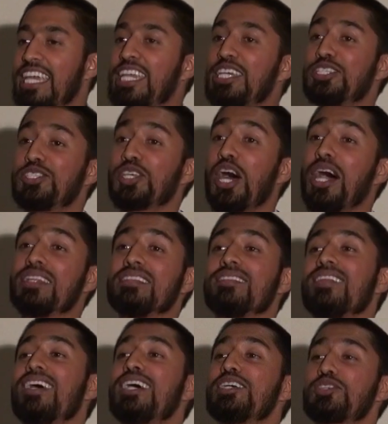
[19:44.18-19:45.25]
It is
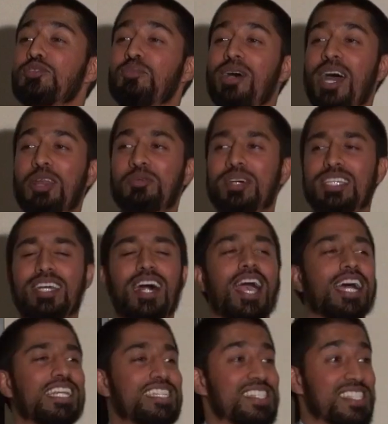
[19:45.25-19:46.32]
Allah subhanahu wa
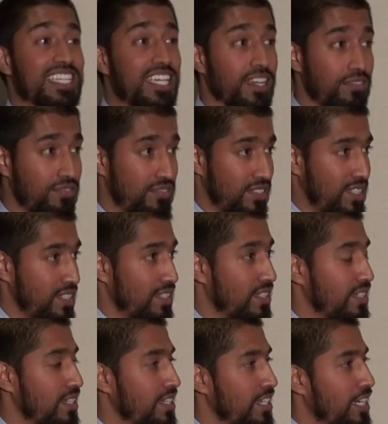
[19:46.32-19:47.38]
ta'ala's gift
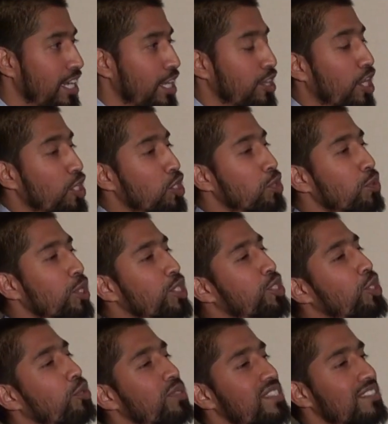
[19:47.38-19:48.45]
that you were
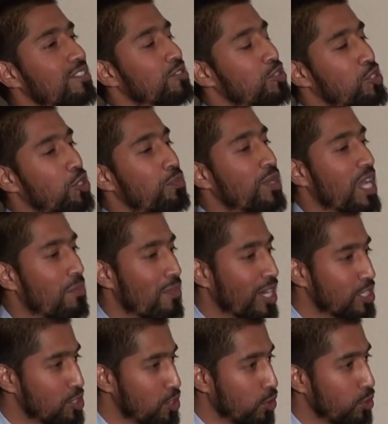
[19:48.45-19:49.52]
chosen to be
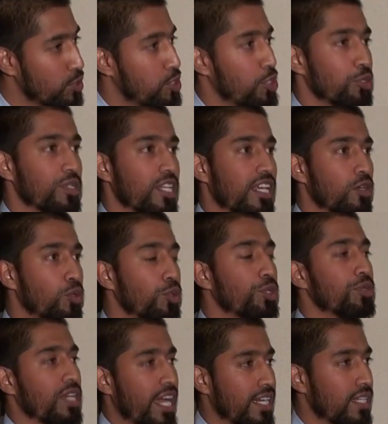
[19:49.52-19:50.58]
amongst those who
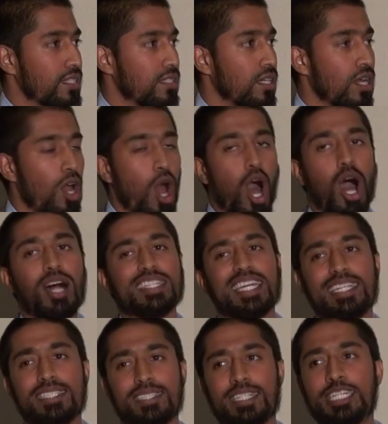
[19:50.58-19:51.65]
united. All
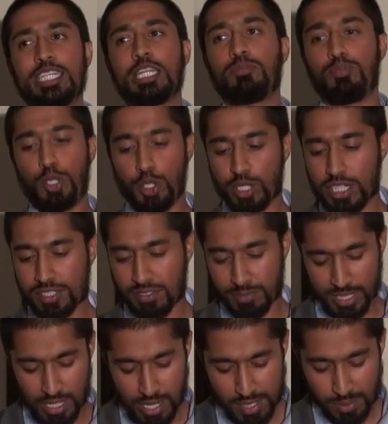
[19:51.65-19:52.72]
that is clean and pure is
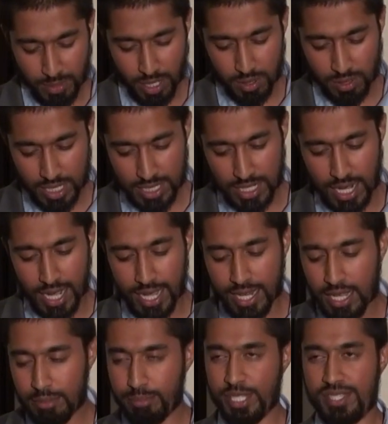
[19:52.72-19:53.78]
from Allah subhanahu wa
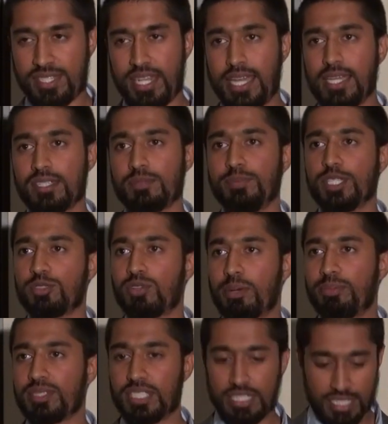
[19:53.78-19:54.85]
ta'ala. Mistakes,
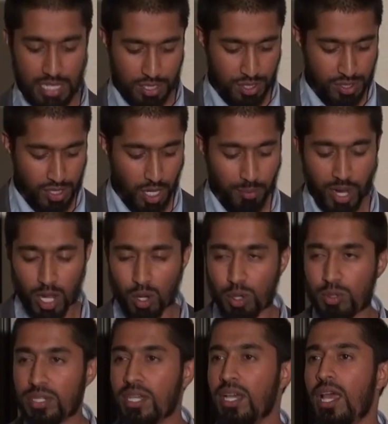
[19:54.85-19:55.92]
misrepresentations are my
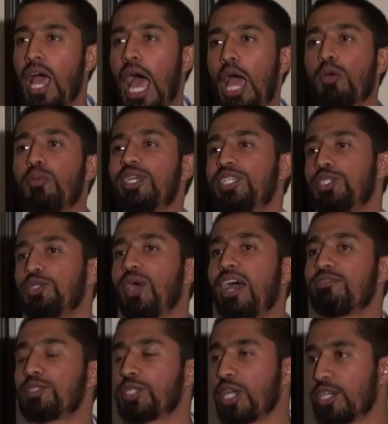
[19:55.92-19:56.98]
own. I wish to
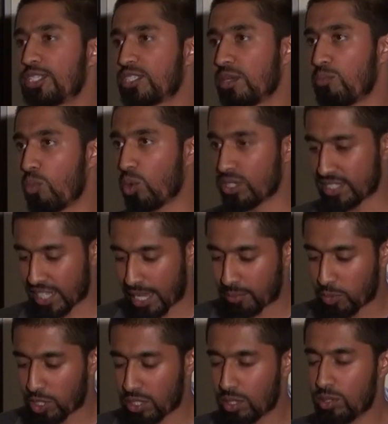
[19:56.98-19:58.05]
have shared some more
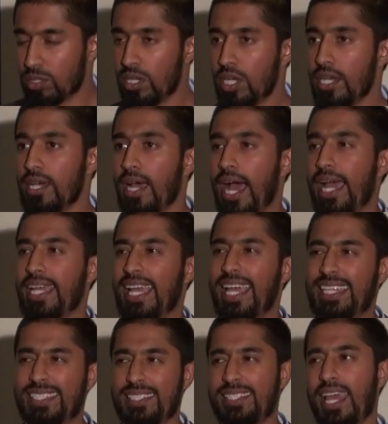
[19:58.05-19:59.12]
time with you. I
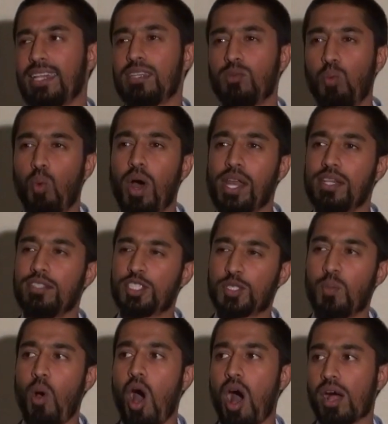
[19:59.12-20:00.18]
extend one
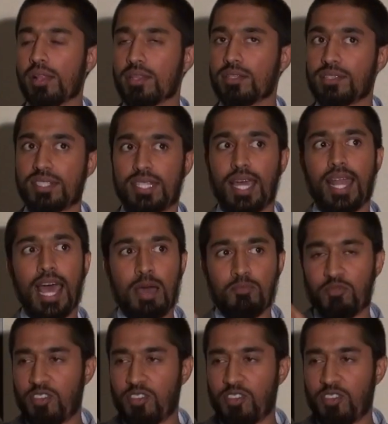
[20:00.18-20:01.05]
small salam